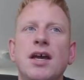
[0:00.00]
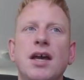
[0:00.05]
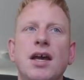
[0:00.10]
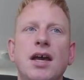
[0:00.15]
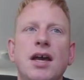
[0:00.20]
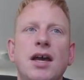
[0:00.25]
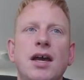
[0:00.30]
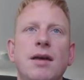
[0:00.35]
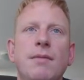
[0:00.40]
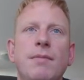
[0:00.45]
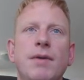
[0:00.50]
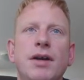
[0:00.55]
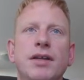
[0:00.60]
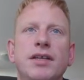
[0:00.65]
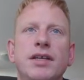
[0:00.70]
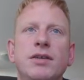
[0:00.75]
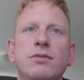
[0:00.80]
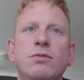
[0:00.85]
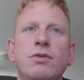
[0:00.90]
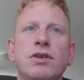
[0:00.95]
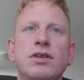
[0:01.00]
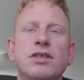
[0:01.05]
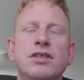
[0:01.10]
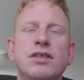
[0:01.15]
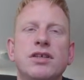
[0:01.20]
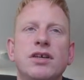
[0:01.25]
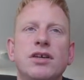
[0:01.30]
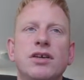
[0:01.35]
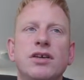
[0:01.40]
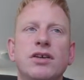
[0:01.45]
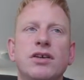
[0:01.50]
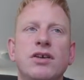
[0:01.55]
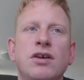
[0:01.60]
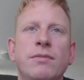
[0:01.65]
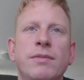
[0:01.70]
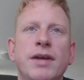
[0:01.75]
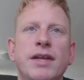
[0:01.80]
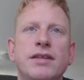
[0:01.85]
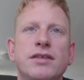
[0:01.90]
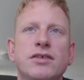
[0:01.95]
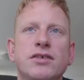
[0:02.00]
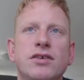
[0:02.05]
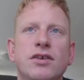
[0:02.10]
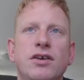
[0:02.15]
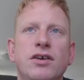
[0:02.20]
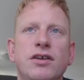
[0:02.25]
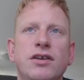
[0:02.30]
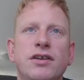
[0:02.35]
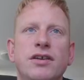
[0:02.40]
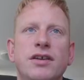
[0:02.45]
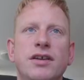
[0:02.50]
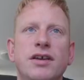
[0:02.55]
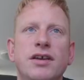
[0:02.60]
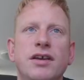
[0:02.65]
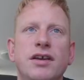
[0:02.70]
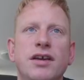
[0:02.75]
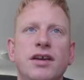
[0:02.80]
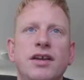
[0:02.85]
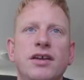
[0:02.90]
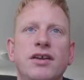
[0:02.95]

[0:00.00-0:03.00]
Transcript: I did want to comment on an